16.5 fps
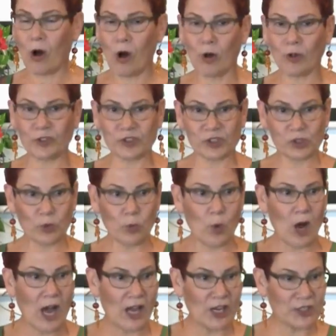all
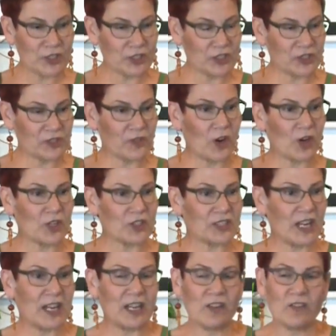squashed as far
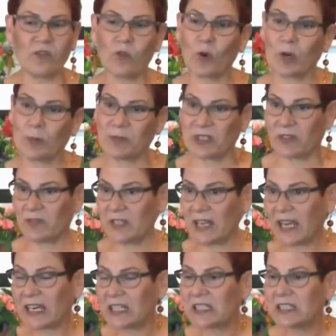as any forms of
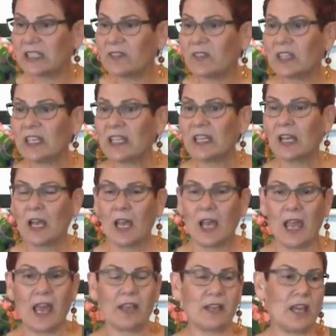negativity
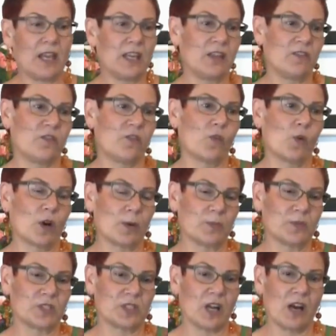and any
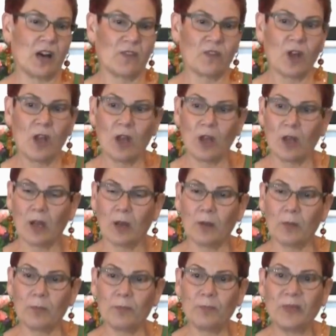forms of
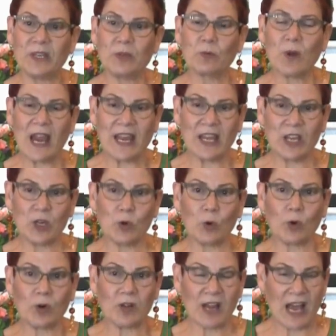
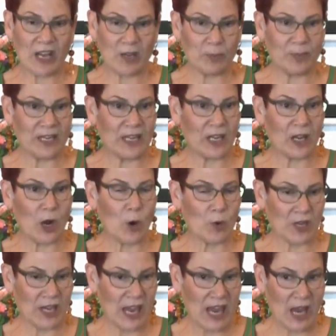berating or not being
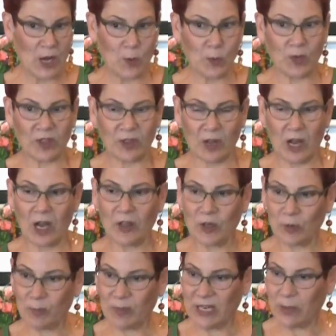okay with
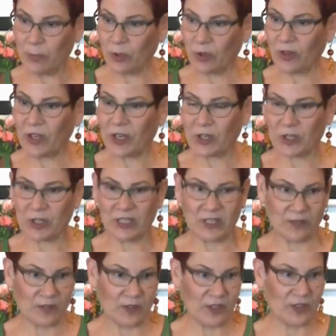other people that are
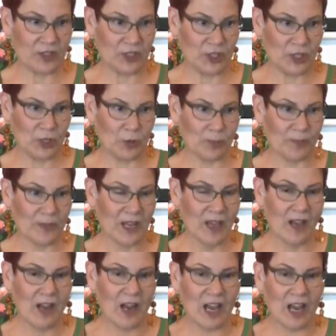different than you.
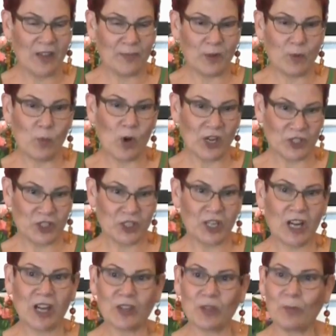I've been
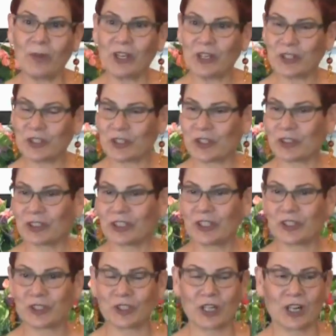watching on the minister's
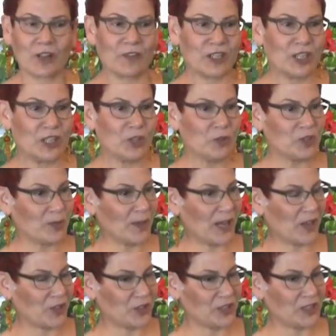listserv a huge
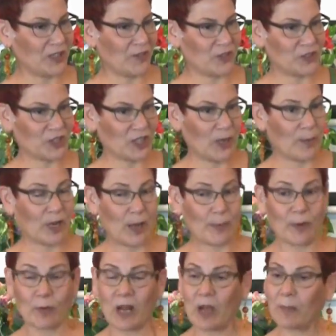amount of stuff that's coming
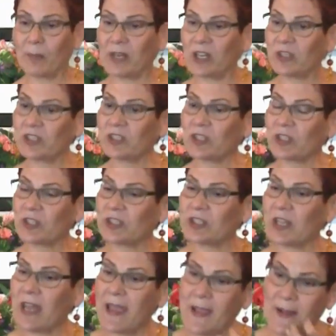up around ministers
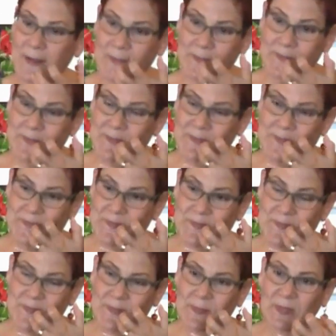saying,
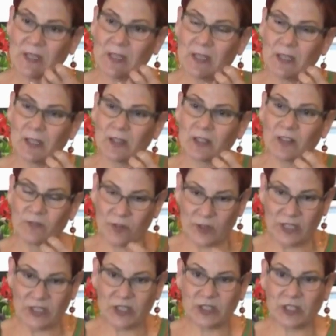
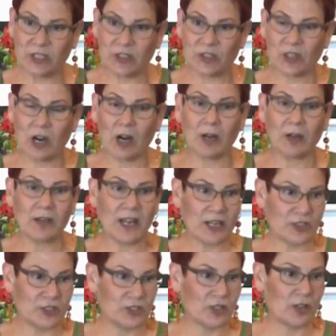for instance, our
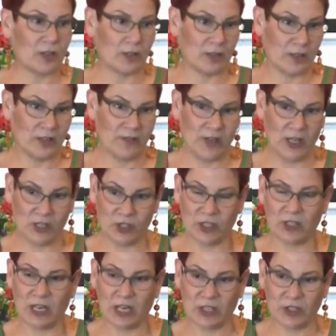next
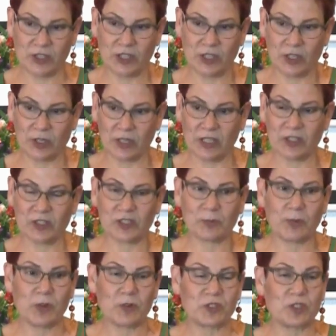convention next year is
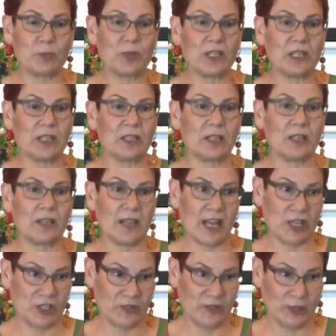supposed to be in
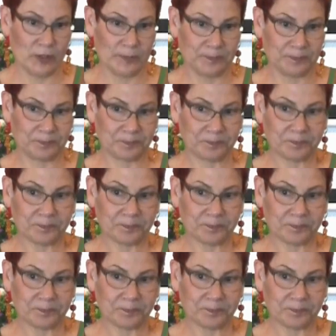Nashville.